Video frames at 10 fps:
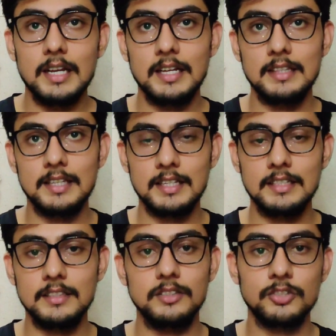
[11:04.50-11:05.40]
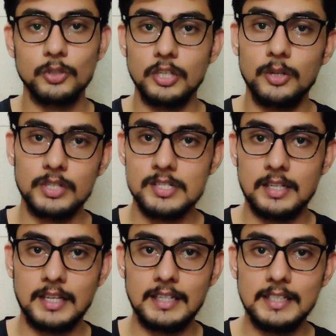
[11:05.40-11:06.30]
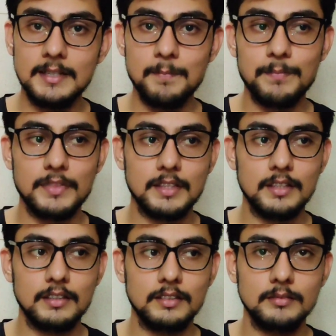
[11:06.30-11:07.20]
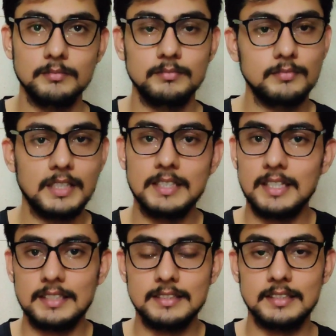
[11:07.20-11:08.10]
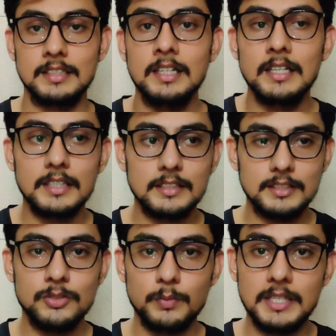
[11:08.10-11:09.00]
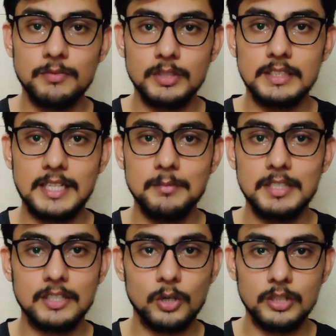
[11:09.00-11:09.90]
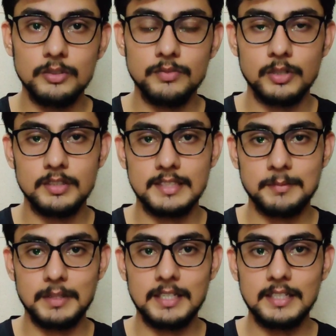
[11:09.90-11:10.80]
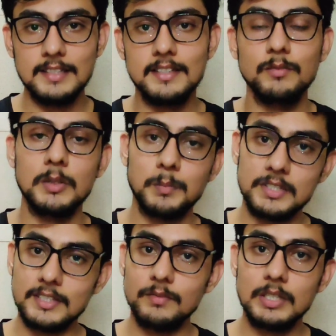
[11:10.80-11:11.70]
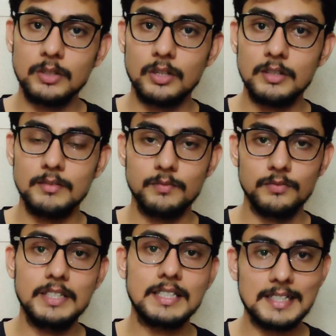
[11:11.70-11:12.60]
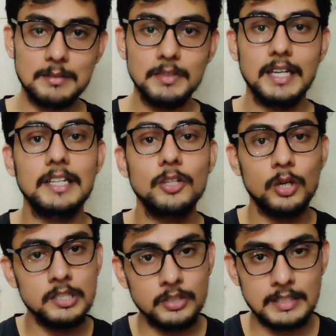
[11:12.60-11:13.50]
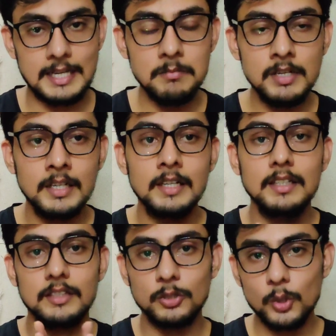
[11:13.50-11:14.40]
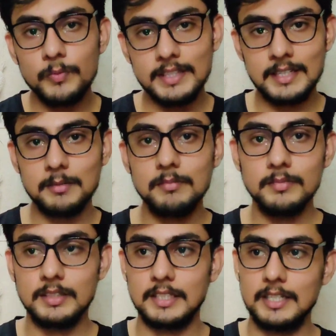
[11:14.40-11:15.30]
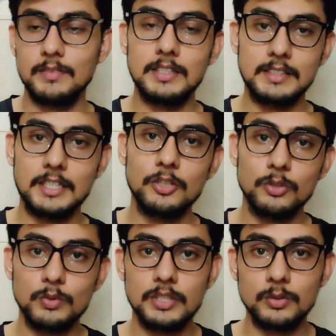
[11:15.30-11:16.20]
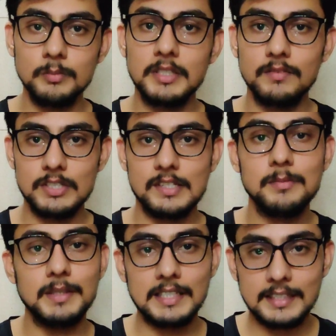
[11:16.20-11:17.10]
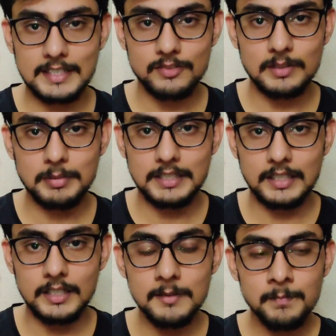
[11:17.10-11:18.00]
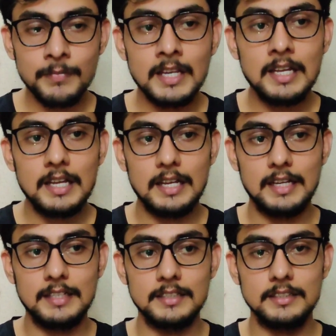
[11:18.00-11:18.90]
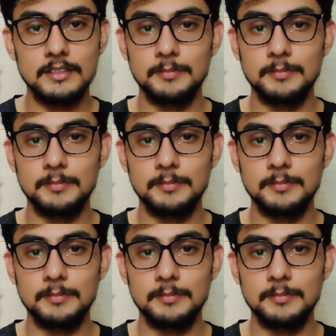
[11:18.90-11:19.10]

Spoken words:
and then show your original ID. Then that is it. Just wait for the time they call you for speaking test. Then one person will come and call your name. Go with him. He will take you to a room in which a speaking test will be taken, and